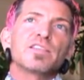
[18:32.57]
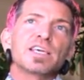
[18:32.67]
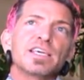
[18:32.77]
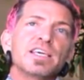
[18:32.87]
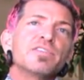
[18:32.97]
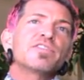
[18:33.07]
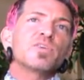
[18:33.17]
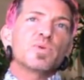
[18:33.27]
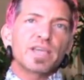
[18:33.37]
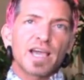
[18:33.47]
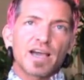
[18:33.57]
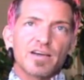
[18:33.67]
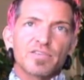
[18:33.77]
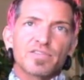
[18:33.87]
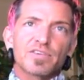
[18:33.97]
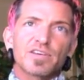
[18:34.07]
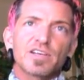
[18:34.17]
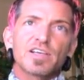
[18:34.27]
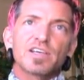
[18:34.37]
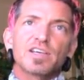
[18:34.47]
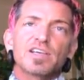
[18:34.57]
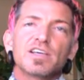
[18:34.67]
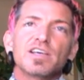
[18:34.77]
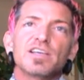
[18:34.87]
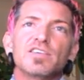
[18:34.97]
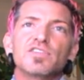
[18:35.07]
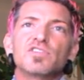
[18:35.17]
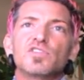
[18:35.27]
The gift that we have is